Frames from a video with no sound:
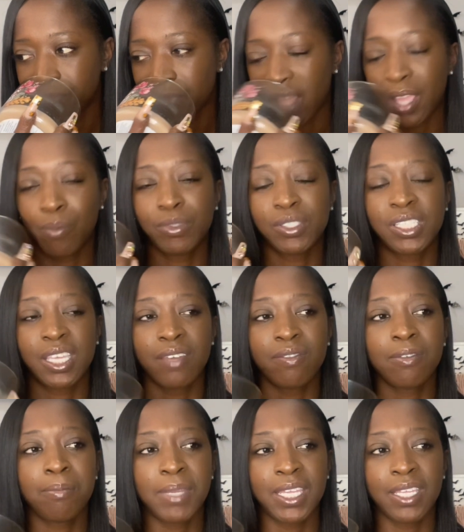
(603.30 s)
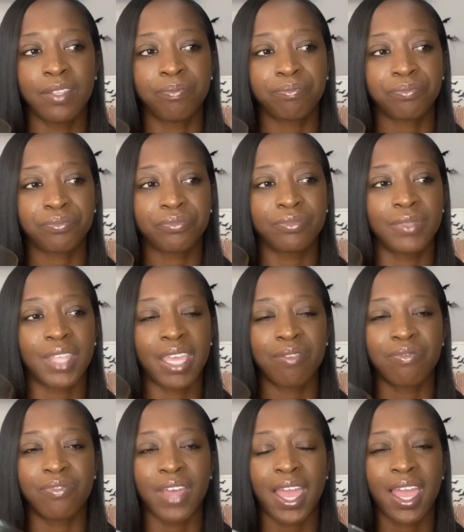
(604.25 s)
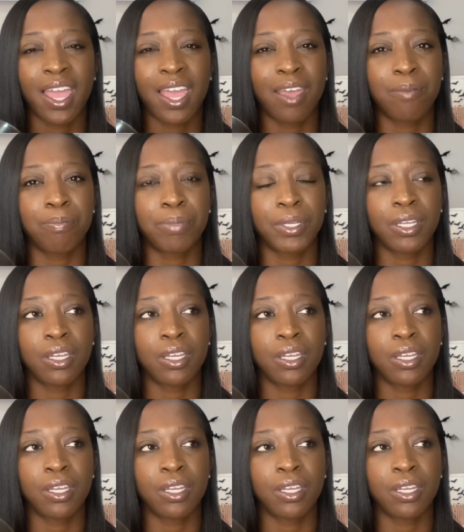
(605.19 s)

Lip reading: It was giving me that vibe,